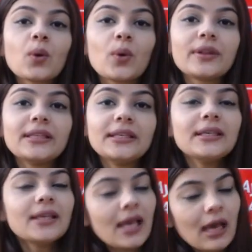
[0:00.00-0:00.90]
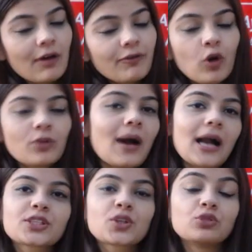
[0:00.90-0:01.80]
with the 4
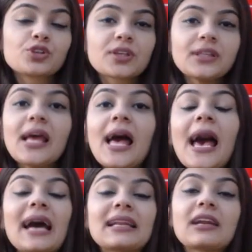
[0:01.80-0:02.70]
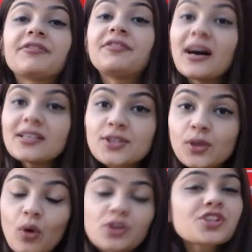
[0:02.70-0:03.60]
marks question, and our first
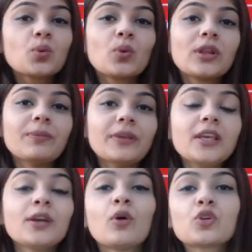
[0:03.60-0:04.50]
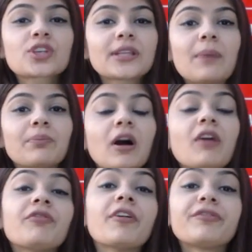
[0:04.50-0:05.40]
question will be question number
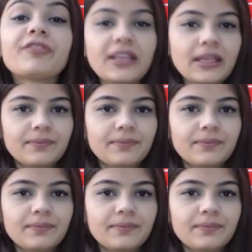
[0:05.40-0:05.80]
15.